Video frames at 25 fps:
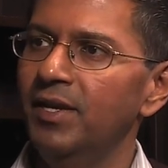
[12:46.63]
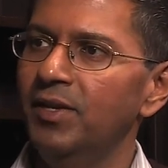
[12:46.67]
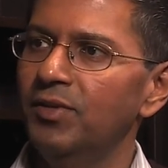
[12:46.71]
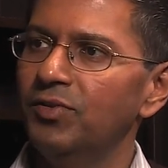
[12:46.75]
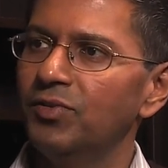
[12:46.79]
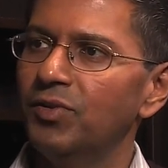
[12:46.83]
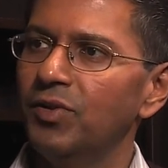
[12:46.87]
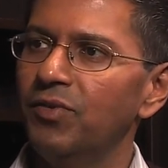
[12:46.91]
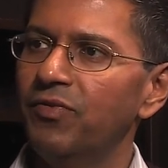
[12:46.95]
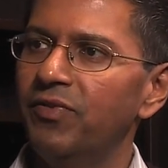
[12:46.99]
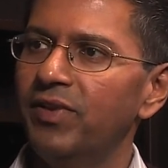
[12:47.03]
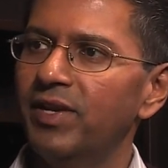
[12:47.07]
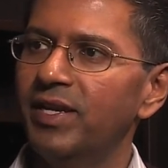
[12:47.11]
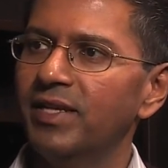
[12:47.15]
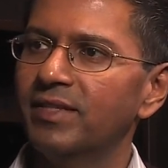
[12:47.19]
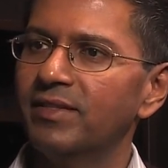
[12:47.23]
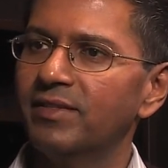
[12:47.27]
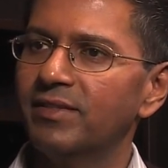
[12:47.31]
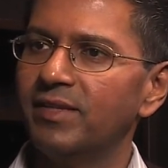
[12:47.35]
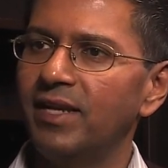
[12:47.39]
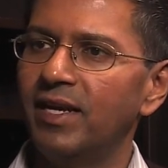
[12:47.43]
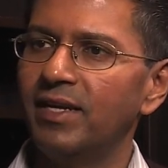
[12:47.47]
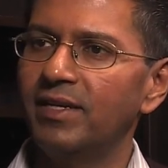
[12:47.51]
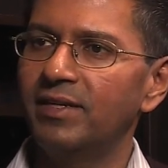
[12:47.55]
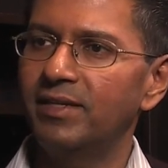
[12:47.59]
So if you can
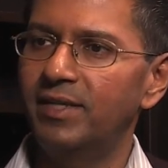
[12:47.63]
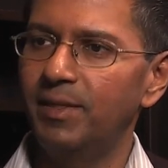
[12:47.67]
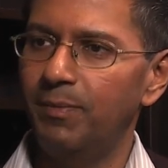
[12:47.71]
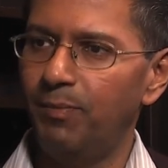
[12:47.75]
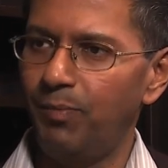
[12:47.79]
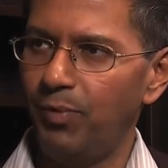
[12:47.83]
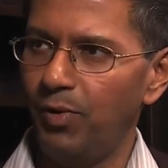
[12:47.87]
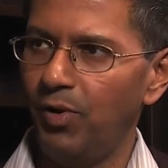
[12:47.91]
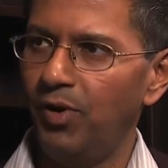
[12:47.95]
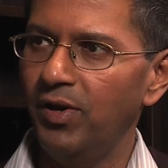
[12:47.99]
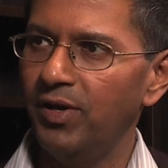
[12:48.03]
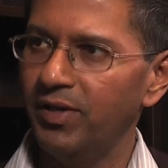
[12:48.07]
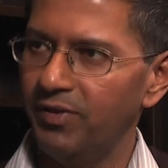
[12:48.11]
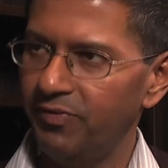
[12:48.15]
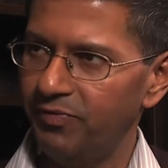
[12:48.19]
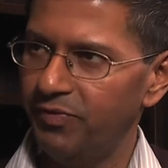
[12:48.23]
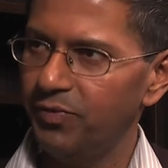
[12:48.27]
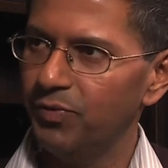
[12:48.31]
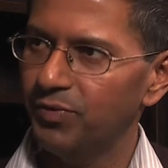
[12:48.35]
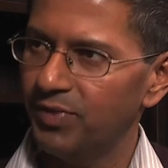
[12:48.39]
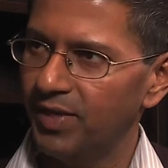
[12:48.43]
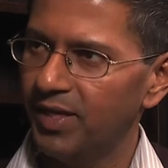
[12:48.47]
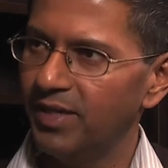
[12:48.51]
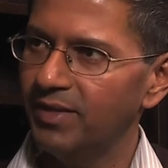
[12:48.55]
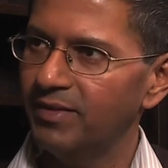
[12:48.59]
start deploying a
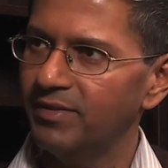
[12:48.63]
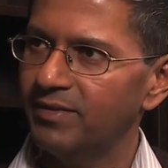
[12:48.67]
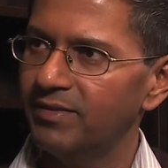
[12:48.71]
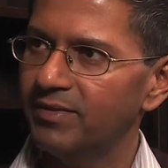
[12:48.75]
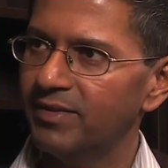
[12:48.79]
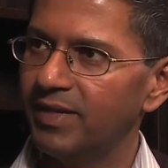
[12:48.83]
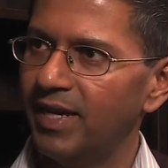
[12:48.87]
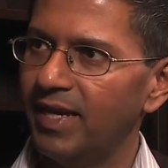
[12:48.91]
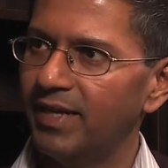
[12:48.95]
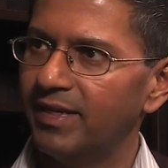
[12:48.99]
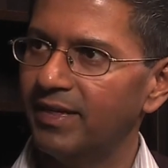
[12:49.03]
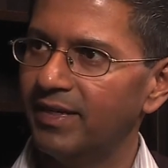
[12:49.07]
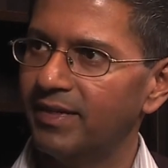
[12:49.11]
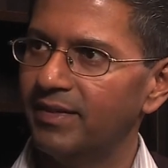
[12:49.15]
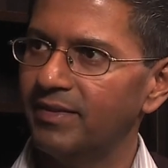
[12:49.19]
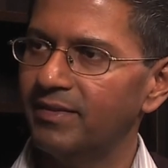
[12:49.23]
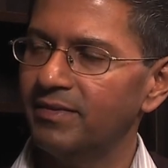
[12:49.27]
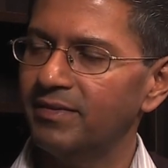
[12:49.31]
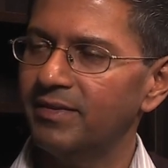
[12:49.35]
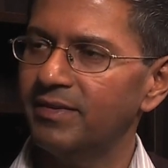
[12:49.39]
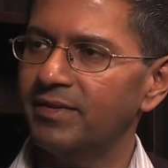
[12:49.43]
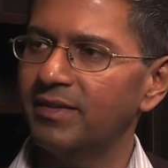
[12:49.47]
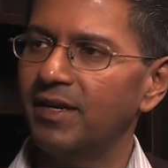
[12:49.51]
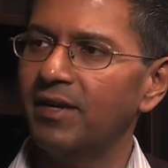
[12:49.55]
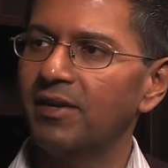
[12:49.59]
few things and
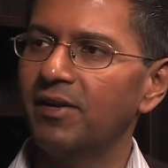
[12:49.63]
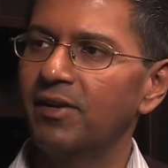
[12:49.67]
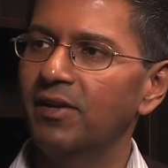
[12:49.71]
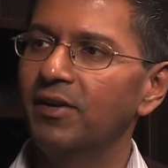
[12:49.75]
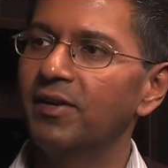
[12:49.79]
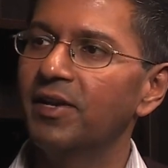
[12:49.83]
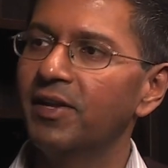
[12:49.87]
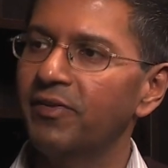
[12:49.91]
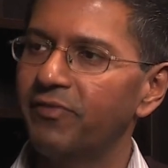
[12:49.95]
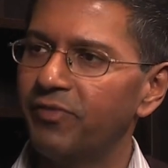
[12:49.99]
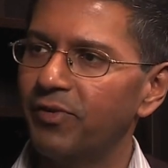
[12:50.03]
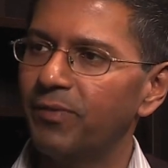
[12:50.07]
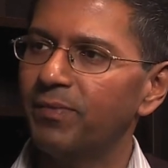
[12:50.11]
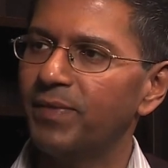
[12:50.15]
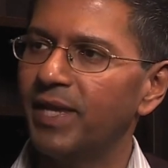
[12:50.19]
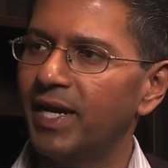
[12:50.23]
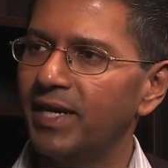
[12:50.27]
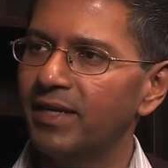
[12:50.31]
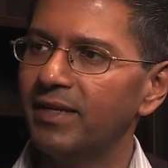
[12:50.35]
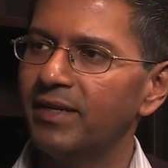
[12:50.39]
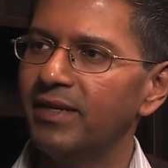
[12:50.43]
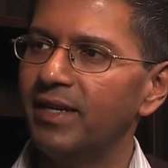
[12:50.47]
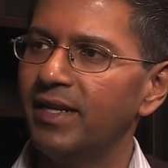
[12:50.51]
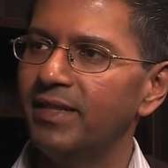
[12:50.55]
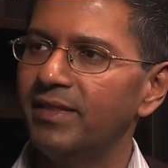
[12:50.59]
start learning from
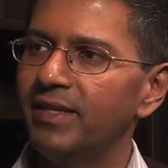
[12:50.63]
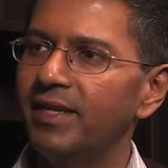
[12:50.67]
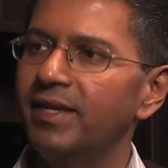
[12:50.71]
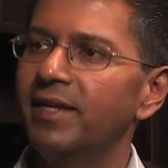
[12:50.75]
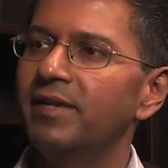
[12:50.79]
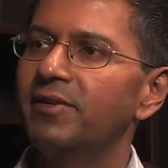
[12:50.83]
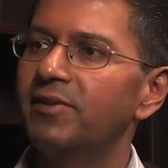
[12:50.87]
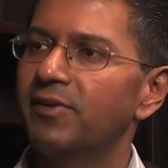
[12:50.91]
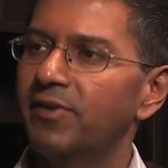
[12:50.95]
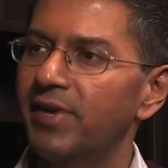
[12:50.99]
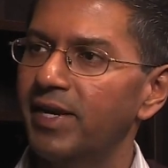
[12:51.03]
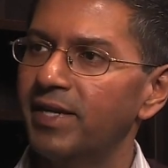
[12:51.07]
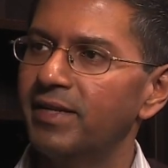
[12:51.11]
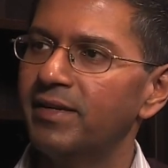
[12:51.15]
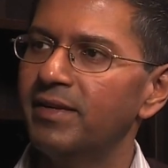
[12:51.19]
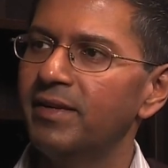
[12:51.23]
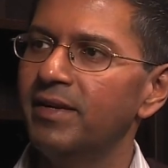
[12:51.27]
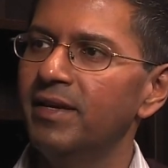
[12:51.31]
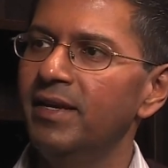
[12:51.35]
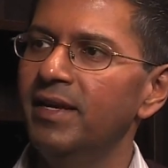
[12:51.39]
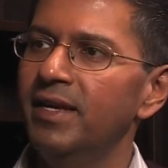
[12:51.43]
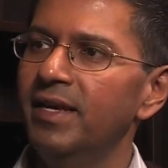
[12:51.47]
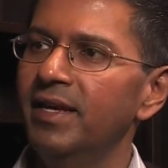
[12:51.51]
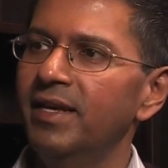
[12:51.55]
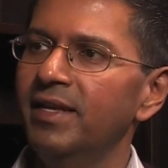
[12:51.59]
that and then iterate,
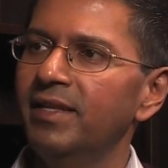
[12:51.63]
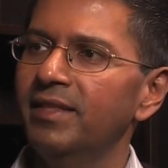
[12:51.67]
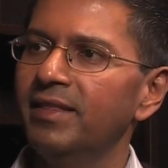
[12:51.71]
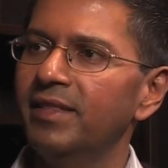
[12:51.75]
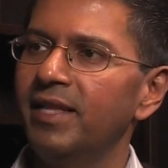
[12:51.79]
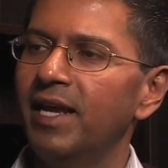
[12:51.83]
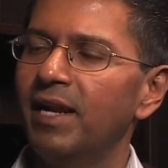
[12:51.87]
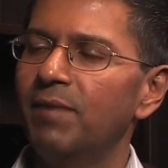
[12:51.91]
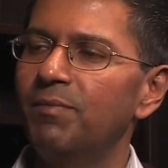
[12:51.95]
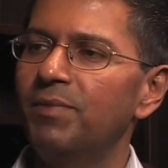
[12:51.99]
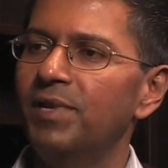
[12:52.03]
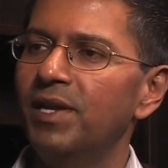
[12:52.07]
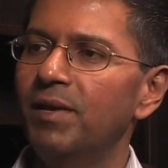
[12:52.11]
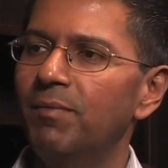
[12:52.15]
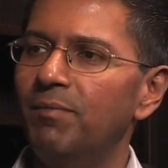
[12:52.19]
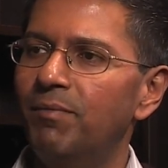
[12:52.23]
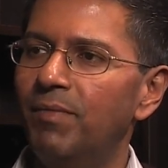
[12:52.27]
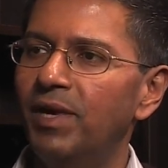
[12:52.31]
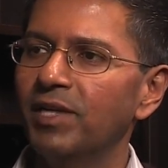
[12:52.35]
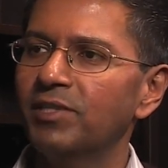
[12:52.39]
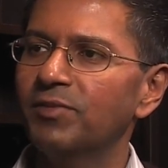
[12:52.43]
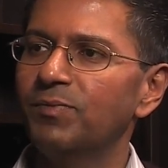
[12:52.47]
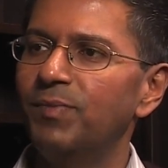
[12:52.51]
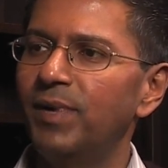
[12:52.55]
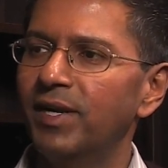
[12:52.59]
that'll be a
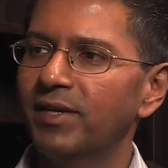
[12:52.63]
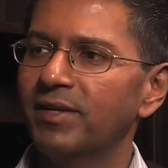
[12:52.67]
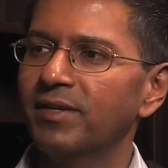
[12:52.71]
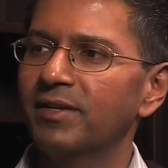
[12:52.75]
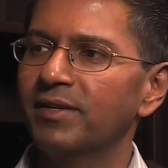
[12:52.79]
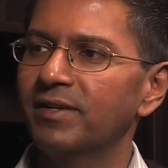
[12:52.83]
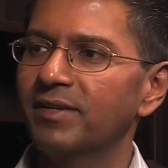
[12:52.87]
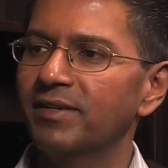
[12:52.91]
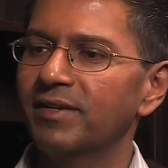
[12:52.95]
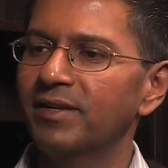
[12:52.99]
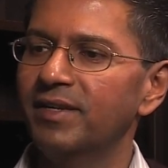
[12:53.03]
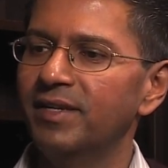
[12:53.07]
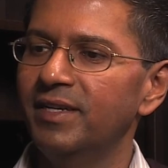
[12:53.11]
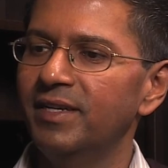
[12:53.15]
much better,